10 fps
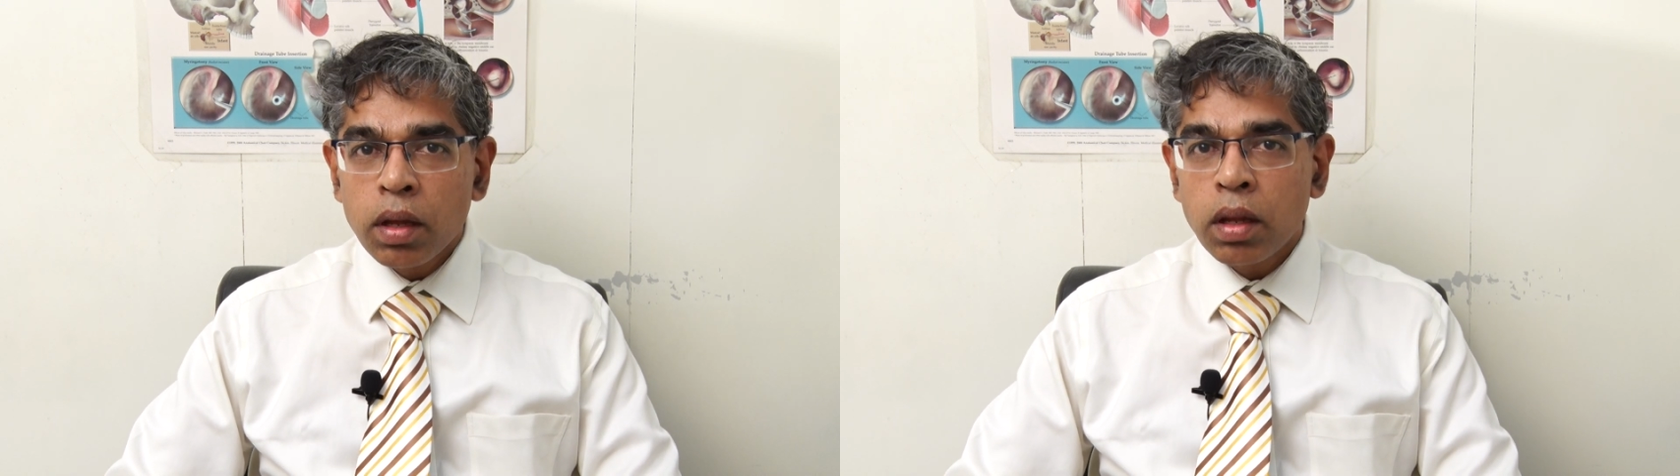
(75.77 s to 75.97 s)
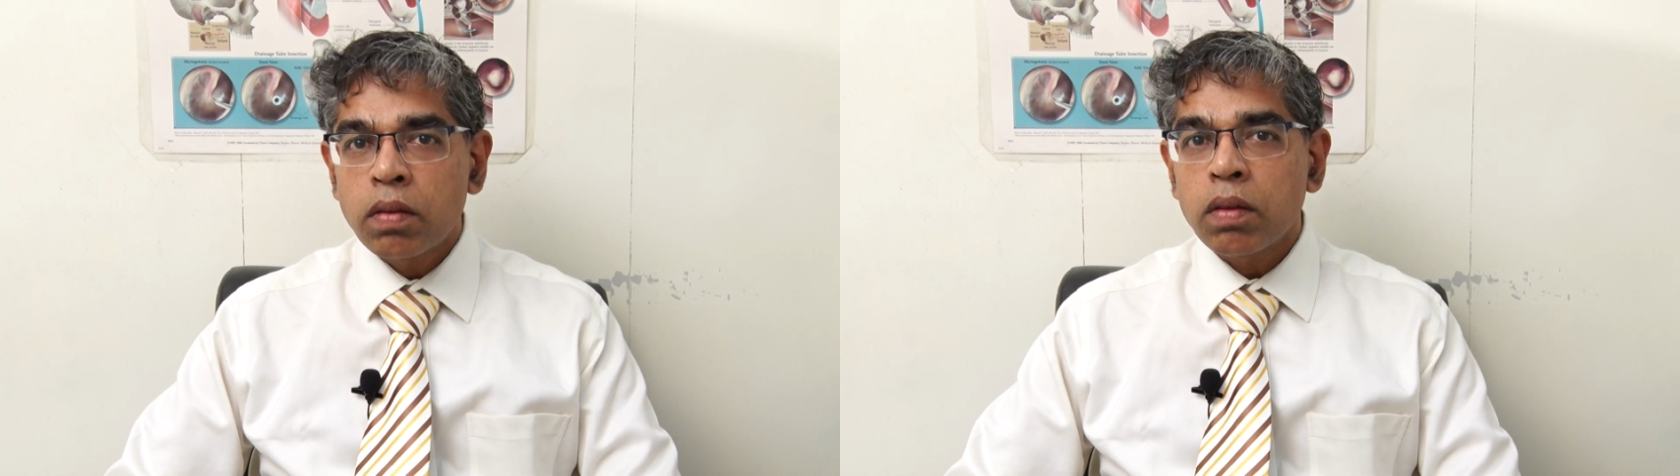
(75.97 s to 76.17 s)

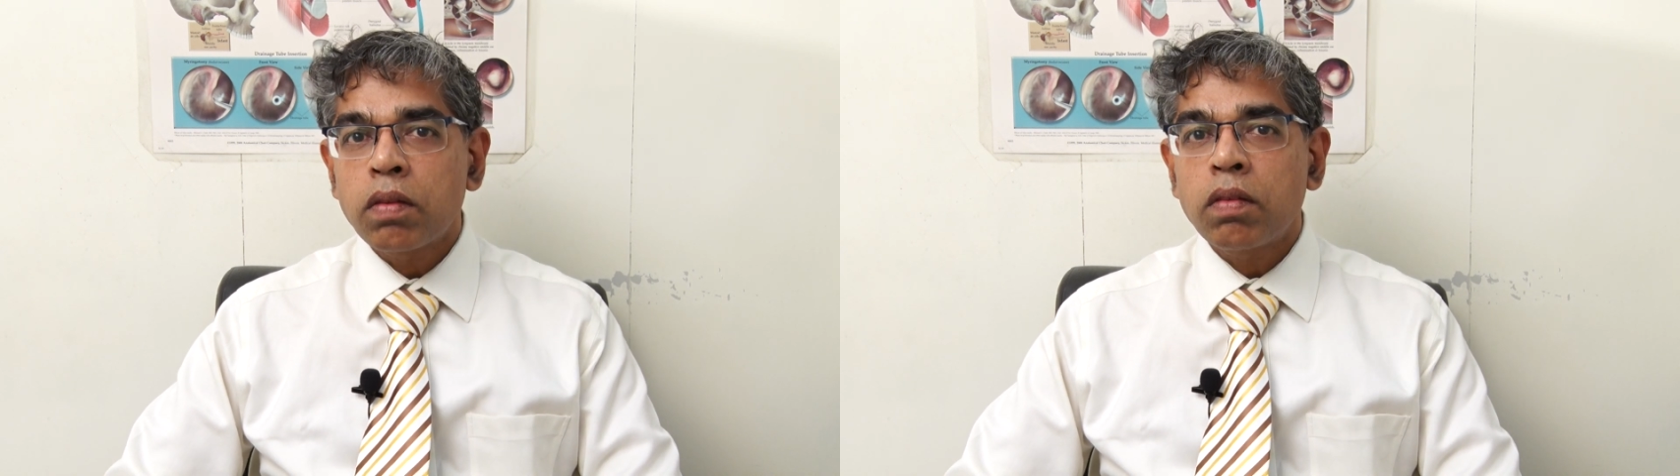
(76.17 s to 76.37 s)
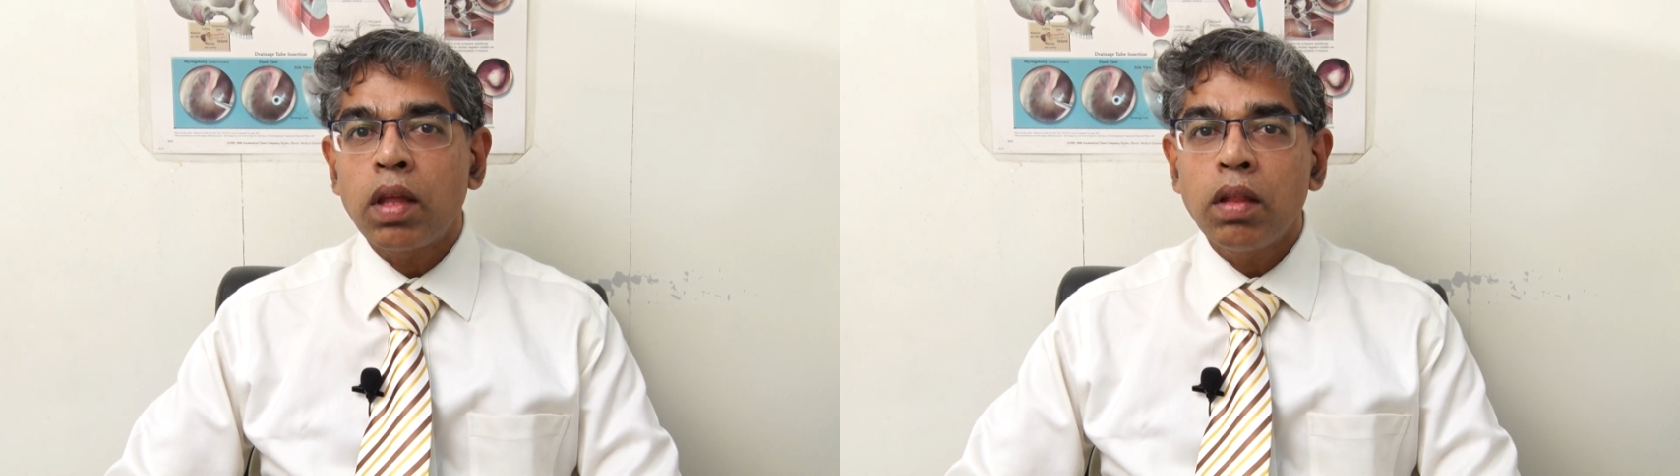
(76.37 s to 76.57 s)
It's a
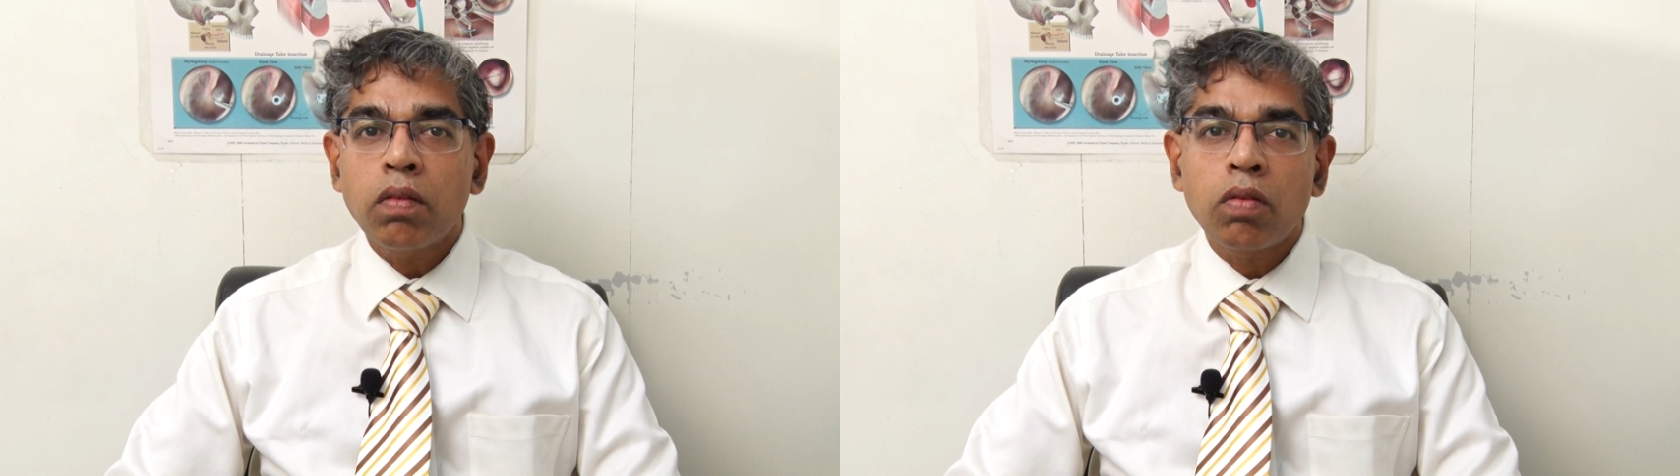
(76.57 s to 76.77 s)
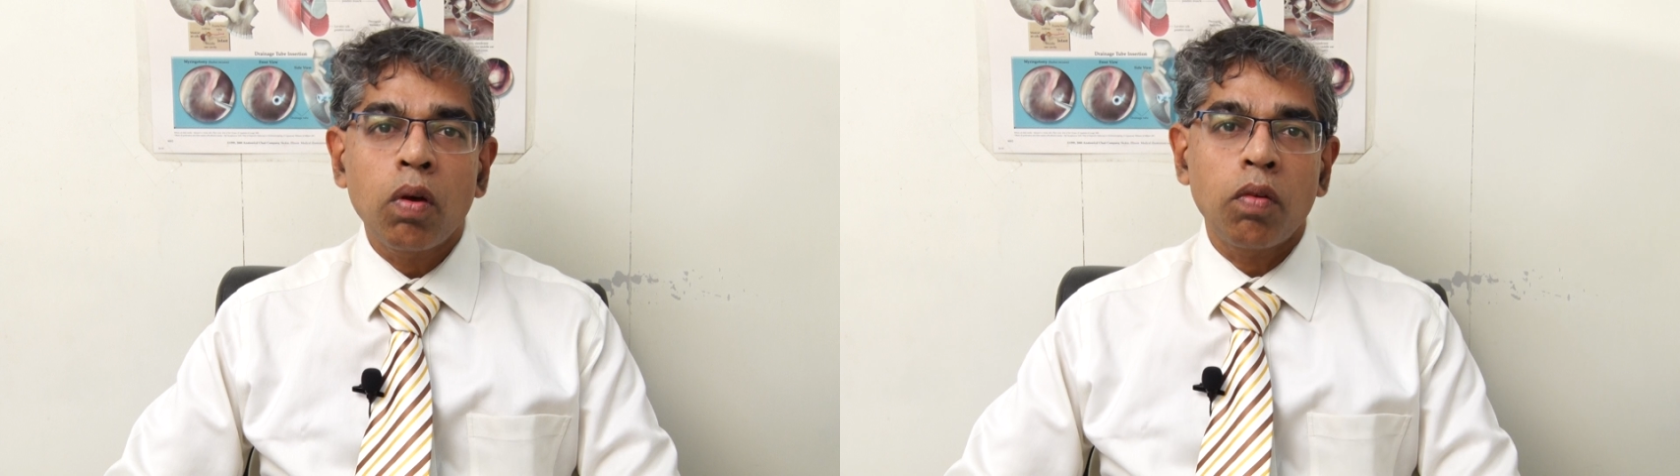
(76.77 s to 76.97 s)

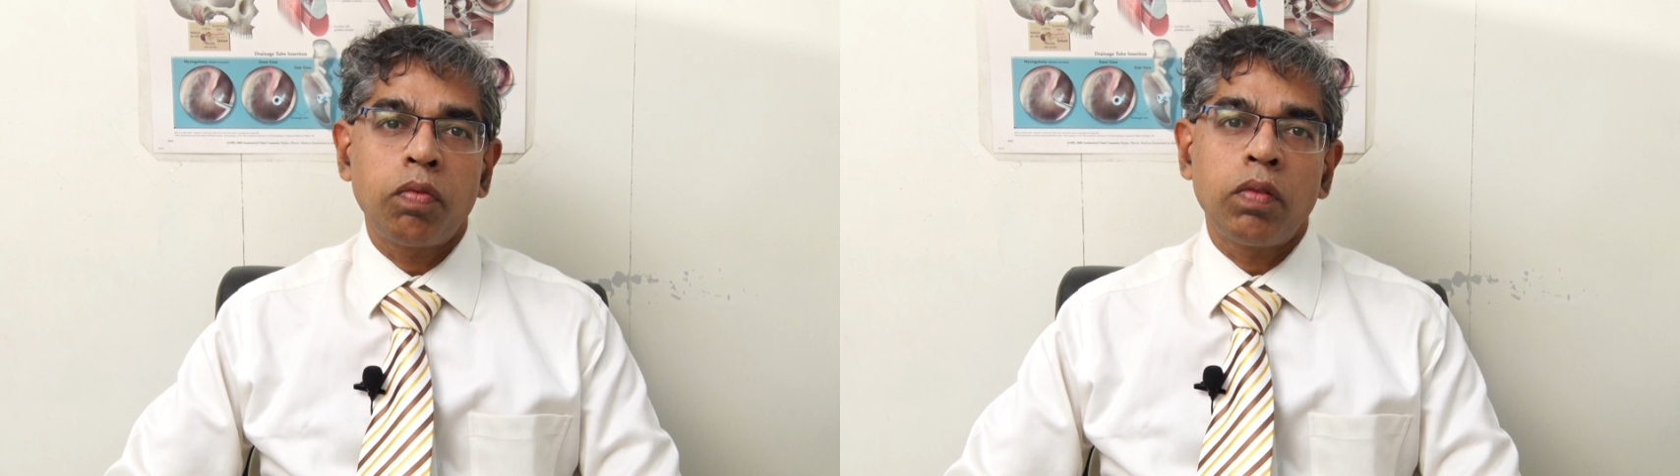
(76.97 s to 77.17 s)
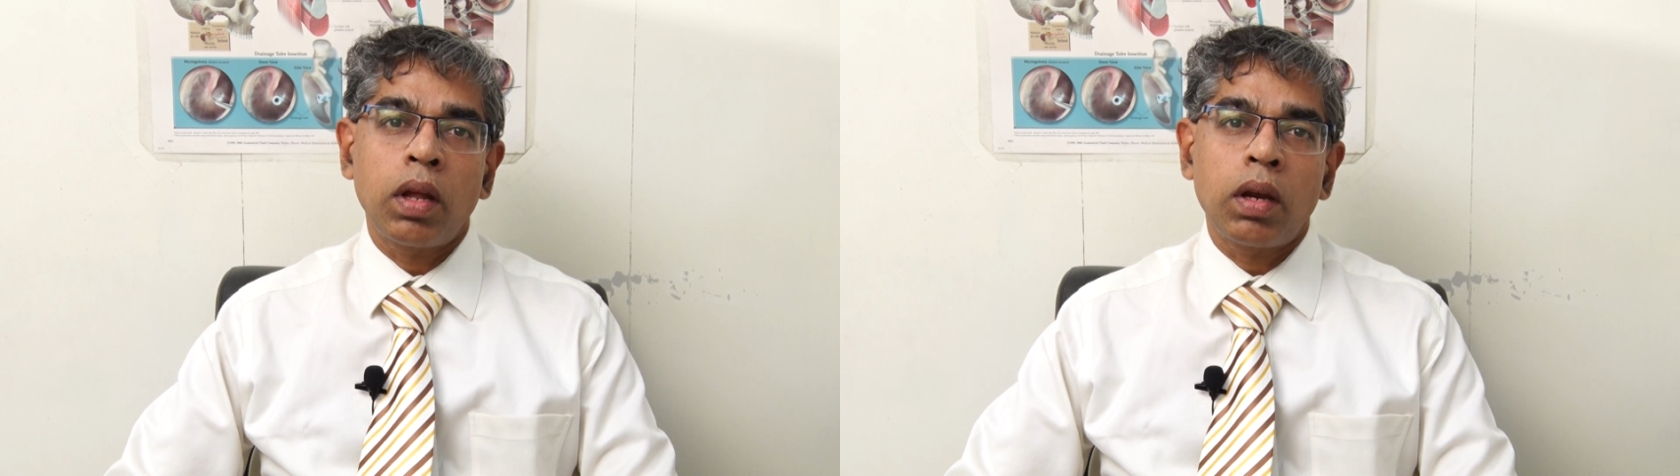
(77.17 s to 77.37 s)
sense
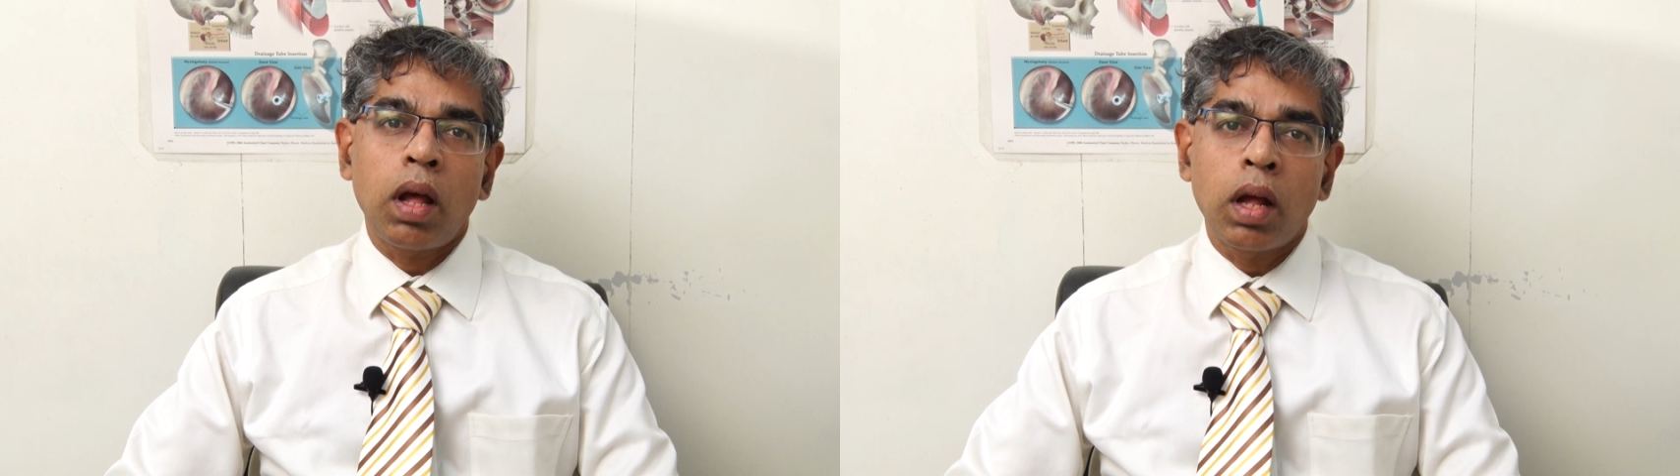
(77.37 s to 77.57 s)
of that